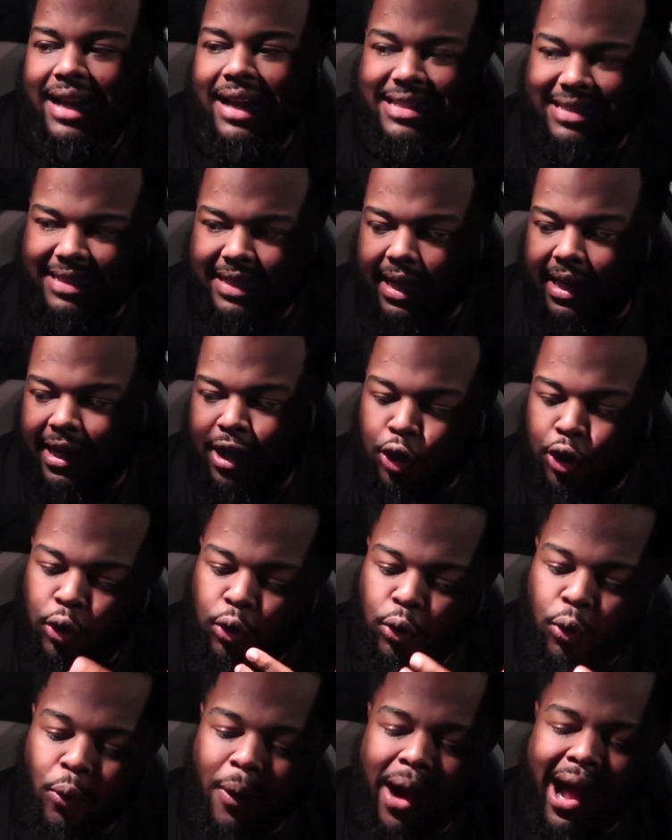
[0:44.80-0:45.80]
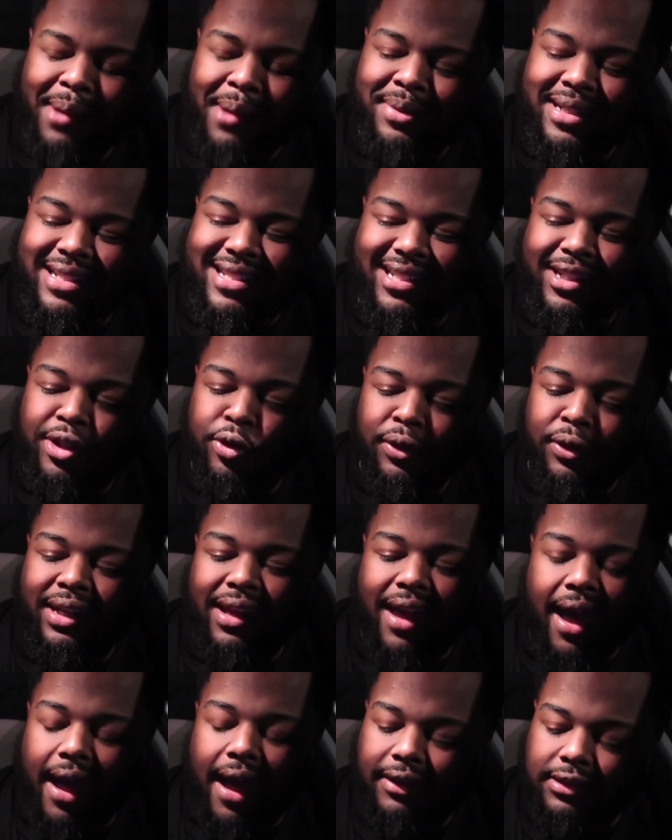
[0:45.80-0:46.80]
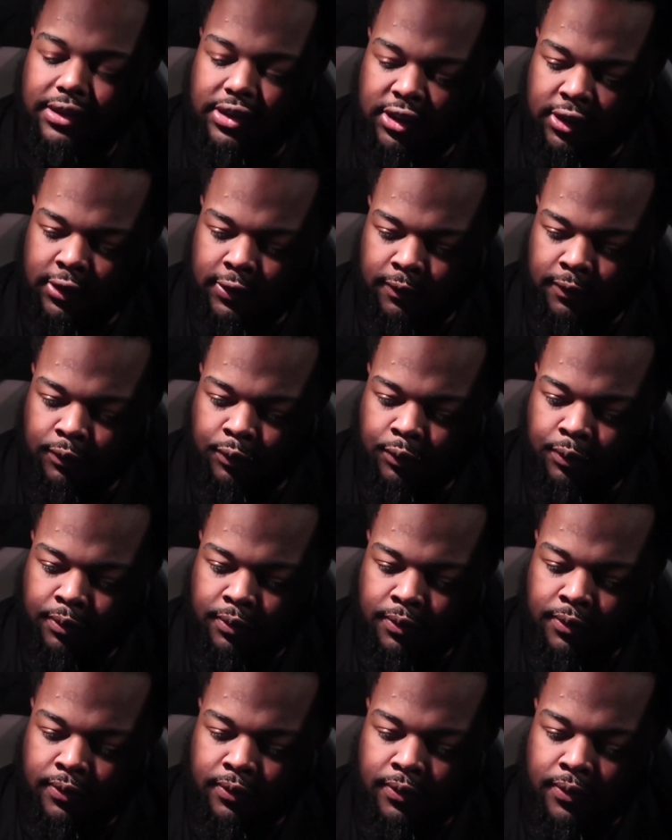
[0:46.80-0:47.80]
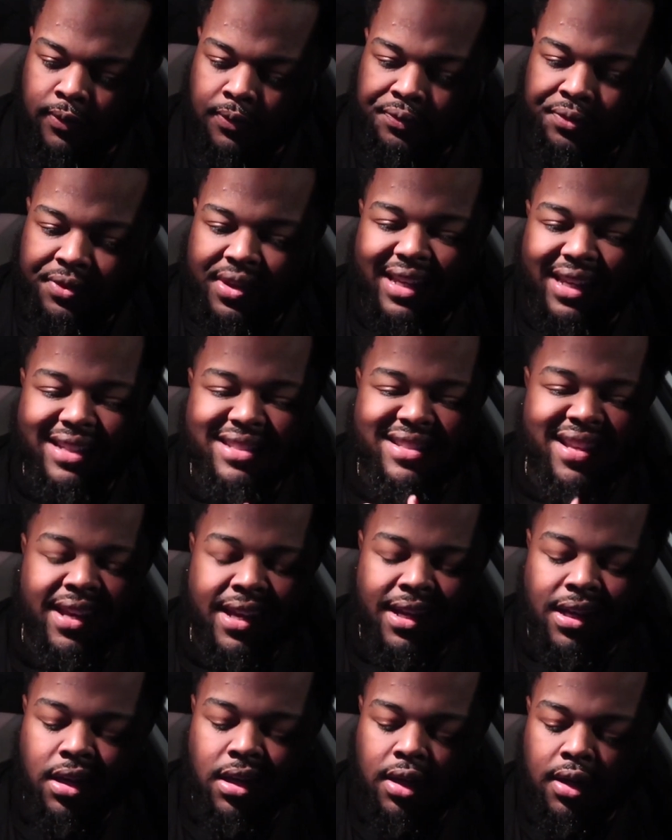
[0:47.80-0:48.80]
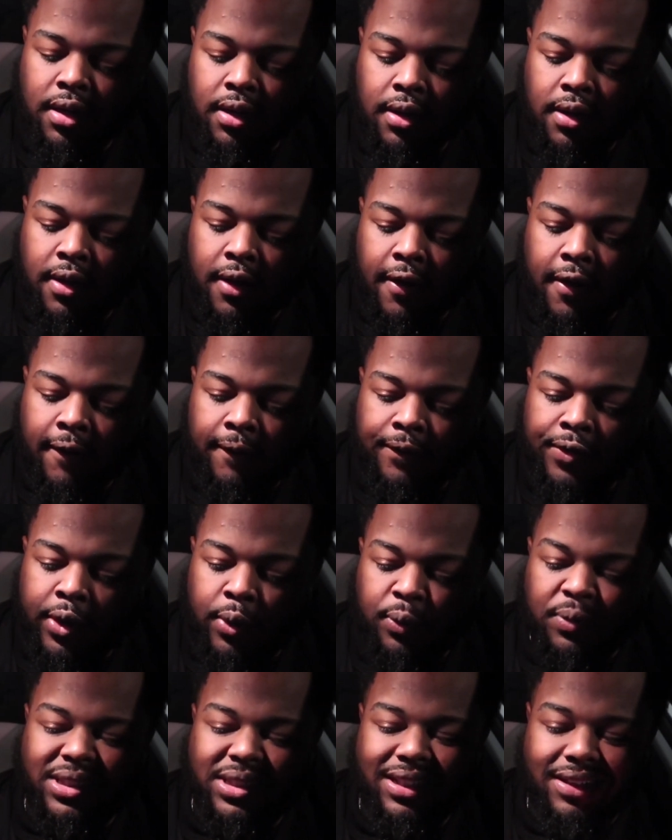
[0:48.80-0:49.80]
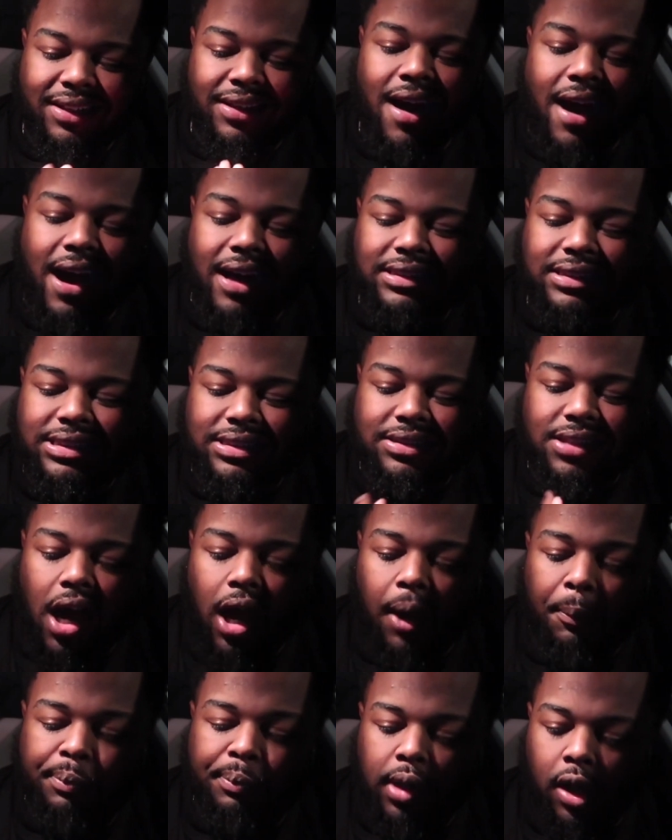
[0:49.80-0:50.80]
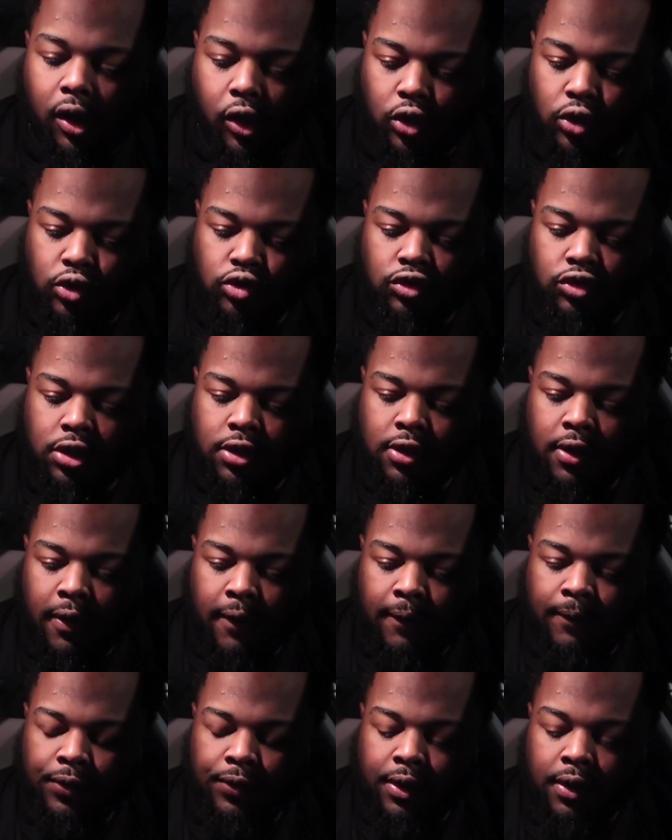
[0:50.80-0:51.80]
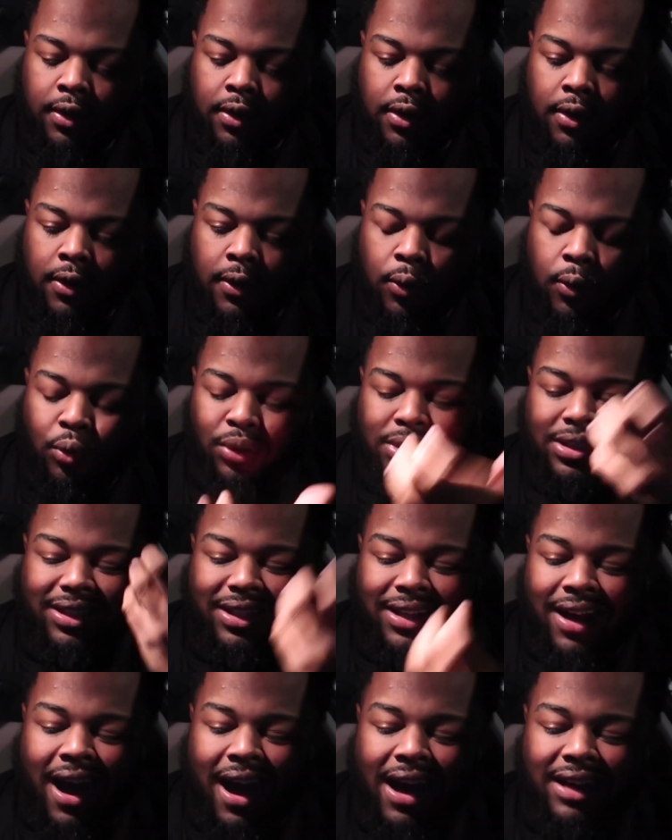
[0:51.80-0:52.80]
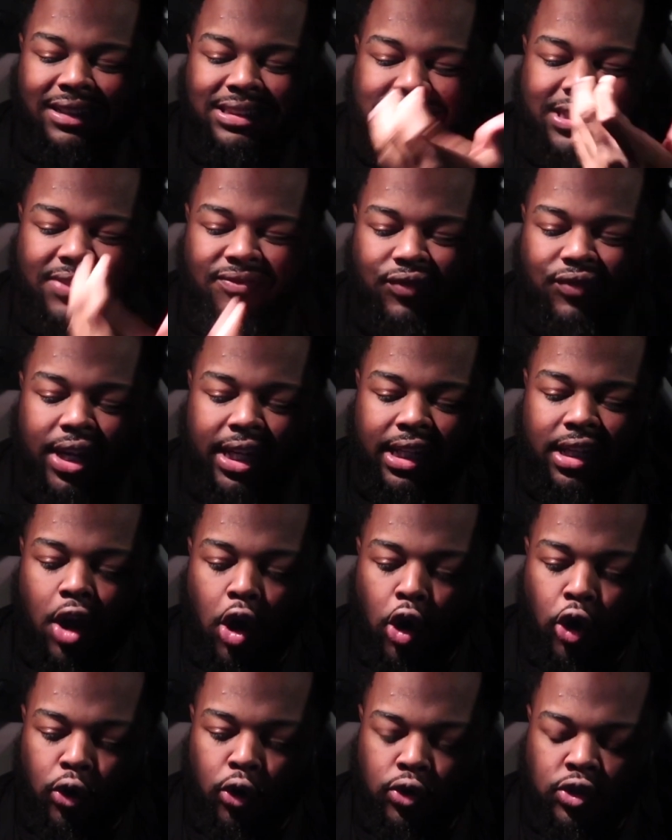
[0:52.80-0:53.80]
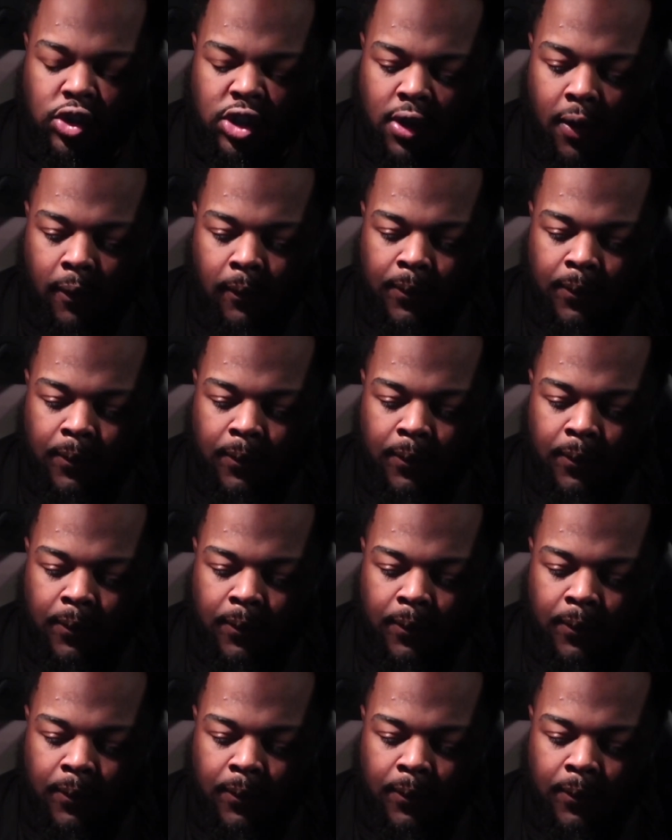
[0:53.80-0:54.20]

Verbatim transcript: I said, YBC Reacts is here with the constant uploads, with the constant videos,